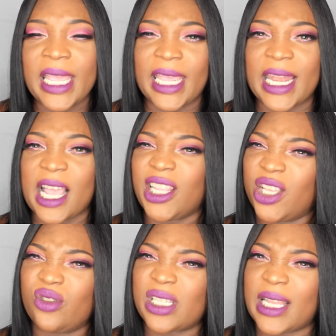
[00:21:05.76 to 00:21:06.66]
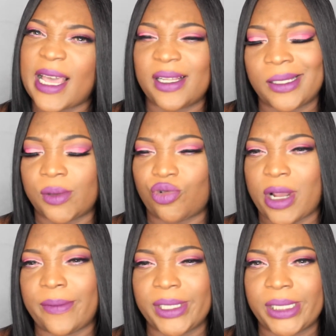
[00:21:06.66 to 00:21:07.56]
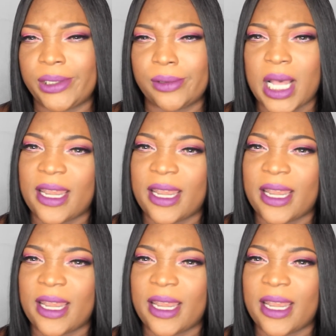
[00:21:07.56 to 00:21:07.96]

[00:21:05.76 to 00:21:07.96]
And I lose a lot of subscribers too.